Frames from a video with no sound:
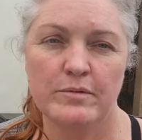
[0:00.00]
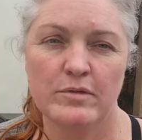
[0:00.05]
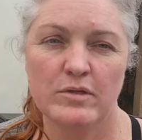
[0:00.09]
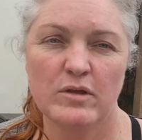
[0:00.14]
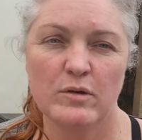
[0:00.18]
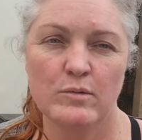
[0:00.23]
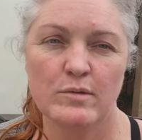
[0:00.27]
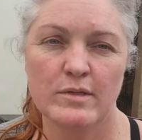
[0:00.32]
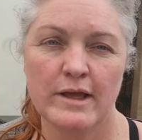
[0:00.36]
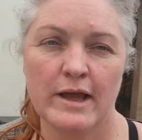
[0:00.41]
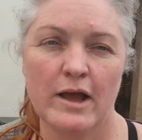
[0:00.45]
So
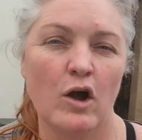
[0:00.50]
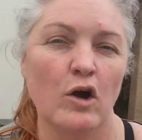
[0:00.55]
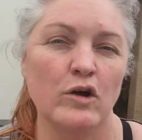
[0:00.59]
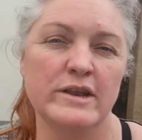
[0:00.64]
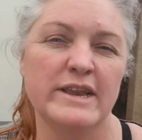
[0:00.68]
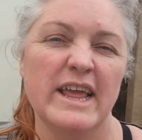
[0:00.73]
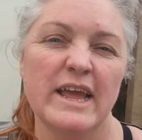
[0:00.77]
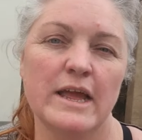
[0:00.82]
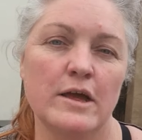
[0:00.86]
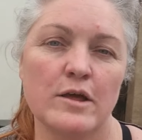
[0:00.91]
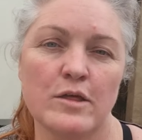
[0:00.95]
I was like, oh,
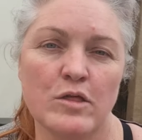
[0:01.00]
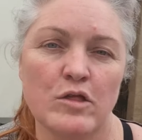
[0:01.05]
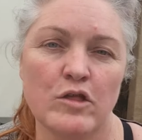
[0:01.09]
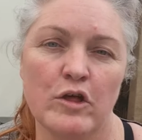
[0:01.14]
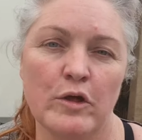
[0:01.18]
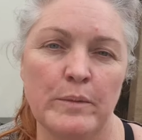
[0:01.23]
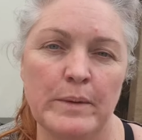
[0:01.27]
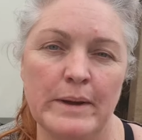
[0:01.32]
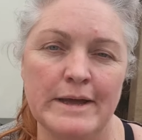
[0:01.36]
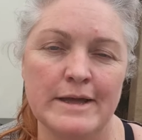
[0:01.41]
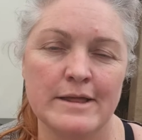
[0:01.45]
knickers
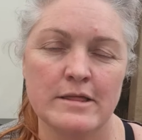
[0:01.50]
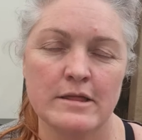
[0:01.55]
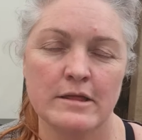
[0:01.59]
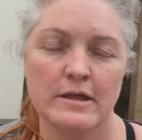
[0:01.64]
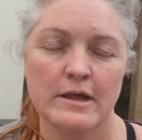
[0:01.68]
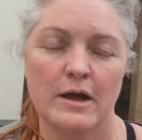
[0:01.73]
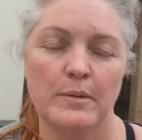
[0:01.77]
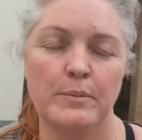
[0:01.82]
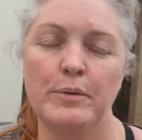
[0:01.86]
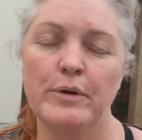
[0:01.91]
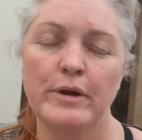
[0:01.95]
to it.
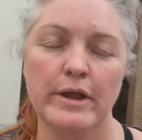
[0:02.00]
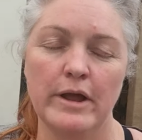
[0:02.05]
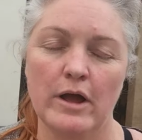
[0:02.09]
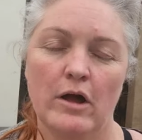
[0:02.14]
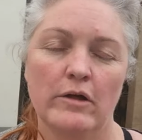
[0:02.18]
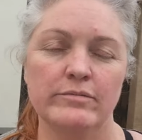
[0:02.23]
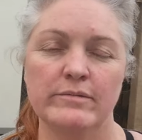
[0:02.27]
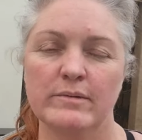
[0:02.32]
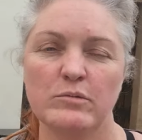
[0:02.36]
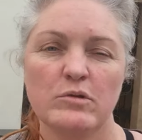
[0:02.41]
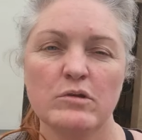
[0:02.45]
I'll put it
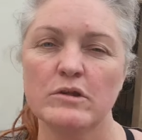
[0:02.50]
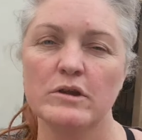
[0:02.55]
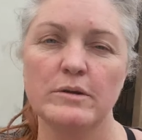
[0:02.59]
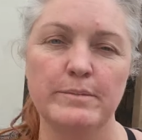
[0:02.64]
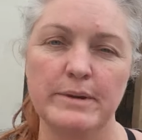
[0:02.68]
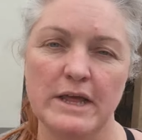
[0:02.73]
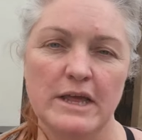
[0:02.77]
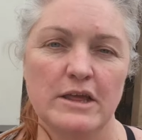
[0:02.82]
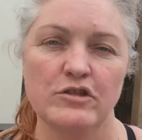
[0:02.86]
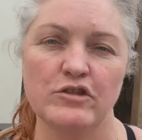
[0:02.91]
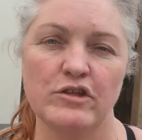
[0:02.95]
on. I'm just going to
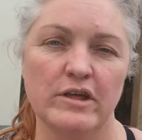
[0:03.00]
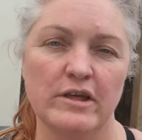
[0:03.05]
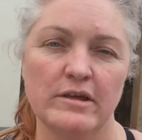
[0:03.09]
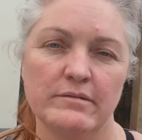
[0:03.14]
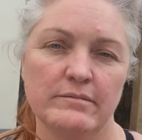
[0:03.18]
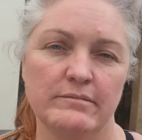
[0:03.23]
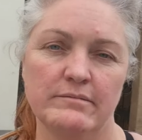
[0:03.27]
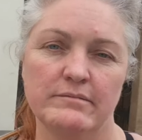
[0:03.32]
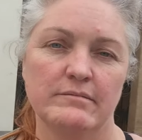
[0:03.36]
bleach it.